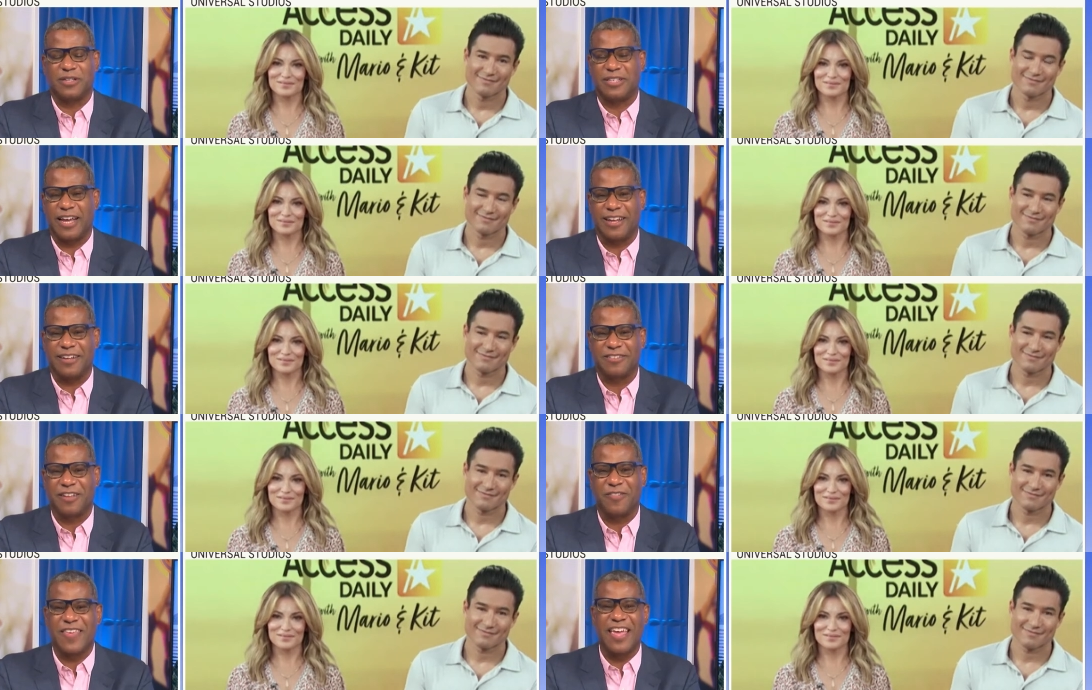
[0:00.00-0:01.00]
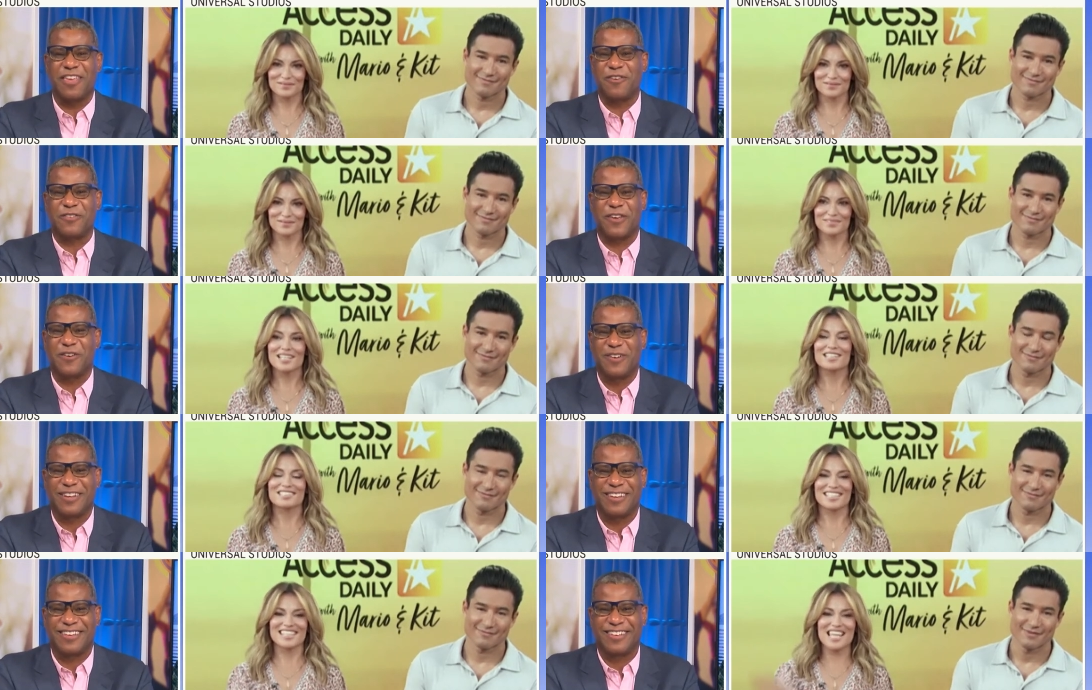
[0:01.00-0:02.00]
Speaker 1: uh, to us daily. So Thank you, you
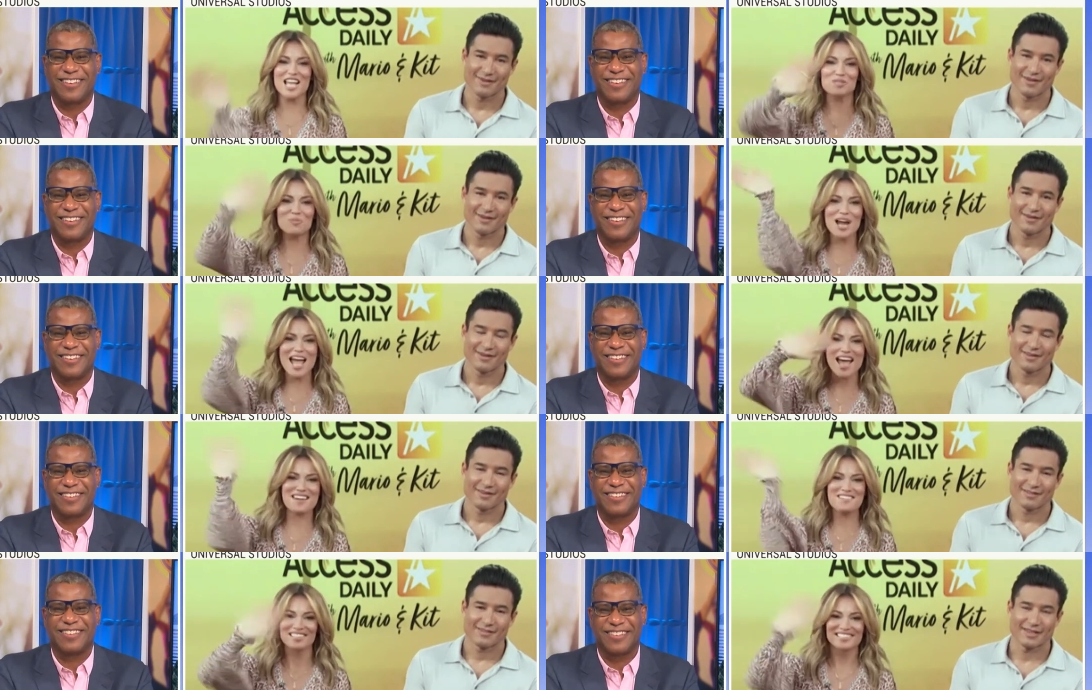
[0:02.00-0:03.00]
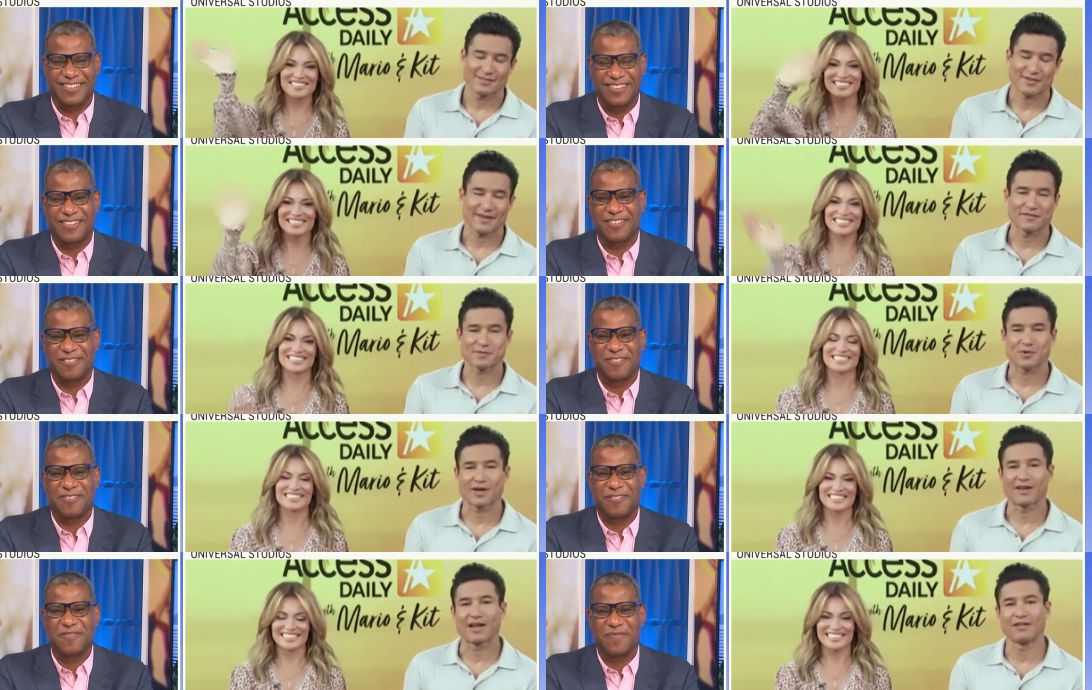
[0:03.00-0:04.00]
two.
Speaker 2: Thanks, Brad. Thanks for
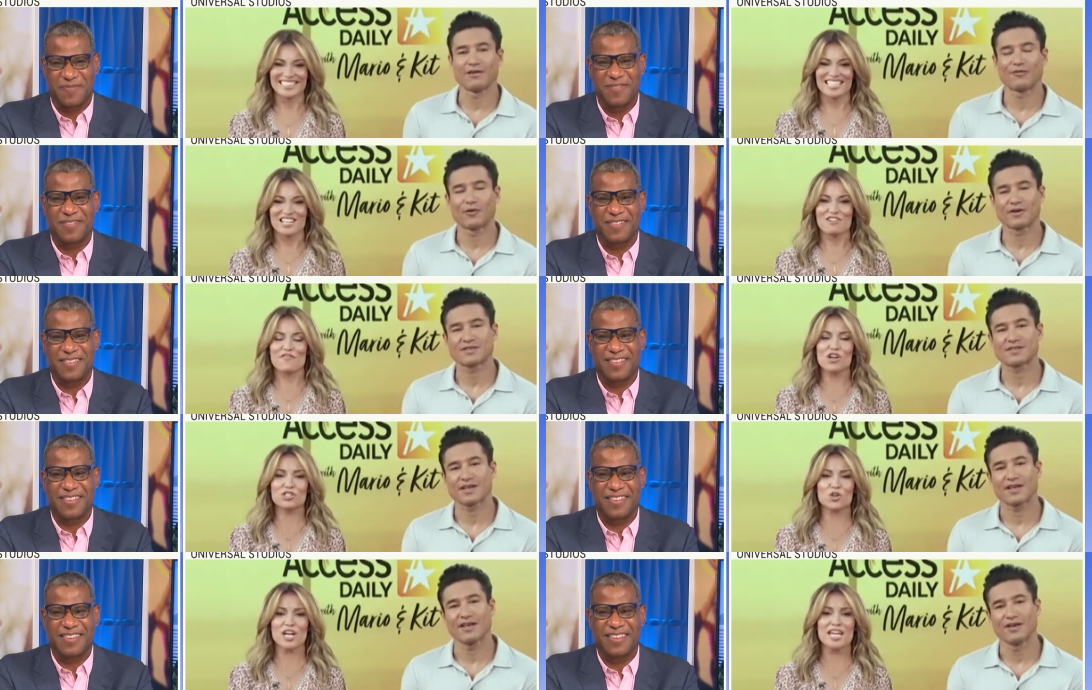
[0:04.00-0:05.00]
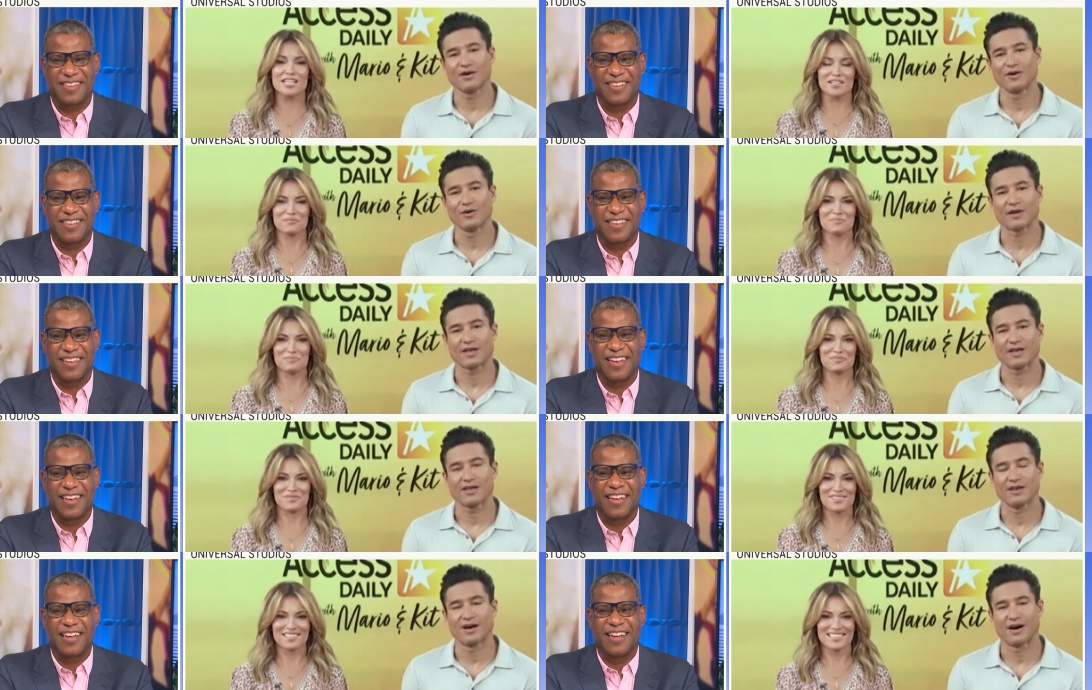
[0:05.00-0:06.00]
having us, Brad. And I look forward to Full seeing screen.
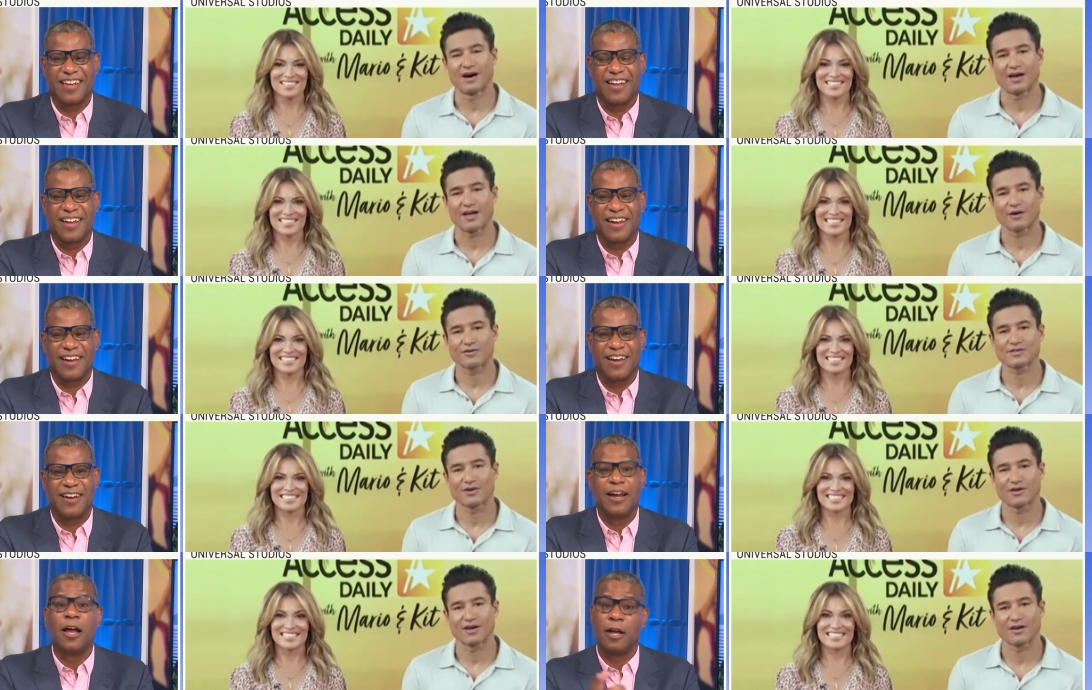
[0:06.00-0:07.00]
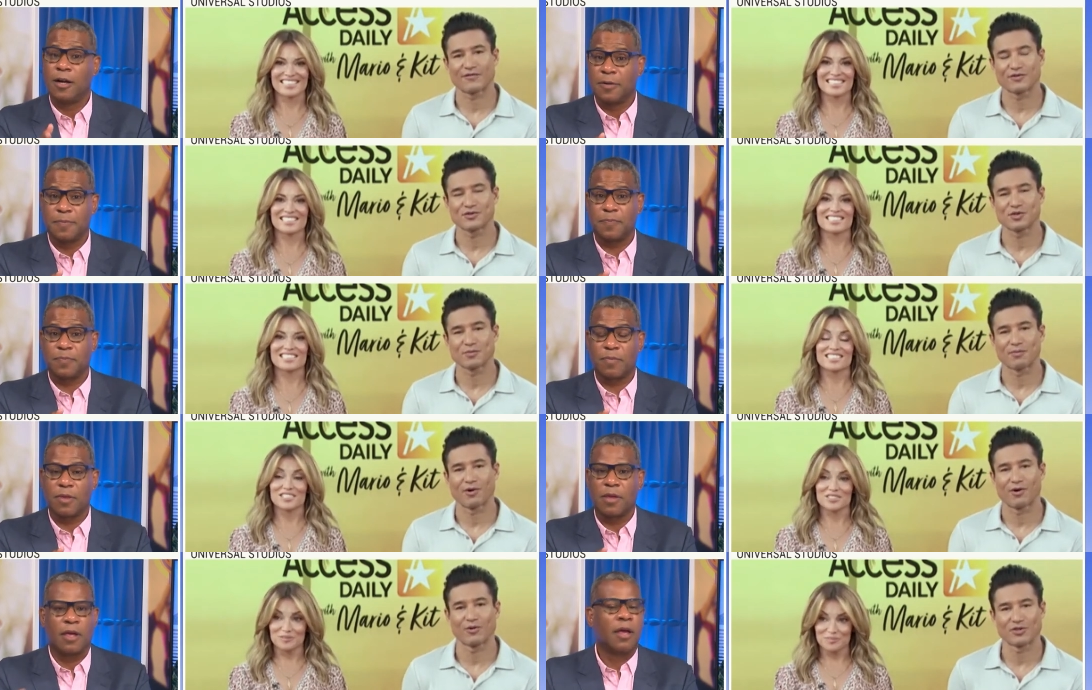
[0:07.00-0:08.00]
you in uh, Arizona for the
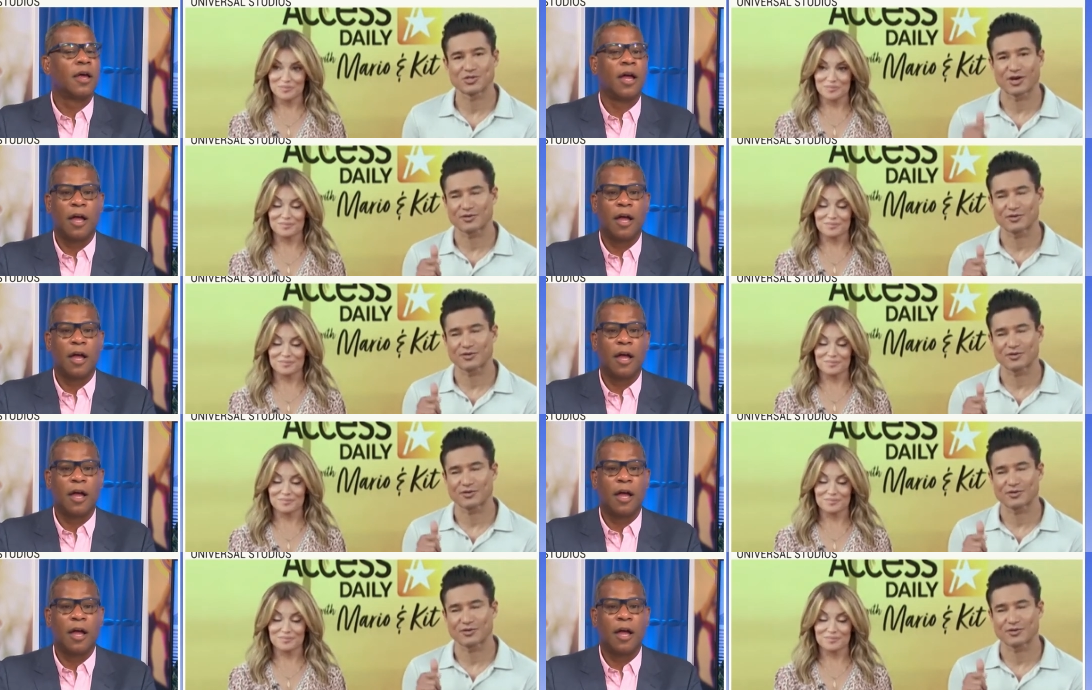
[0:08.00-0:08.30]
Super Bowl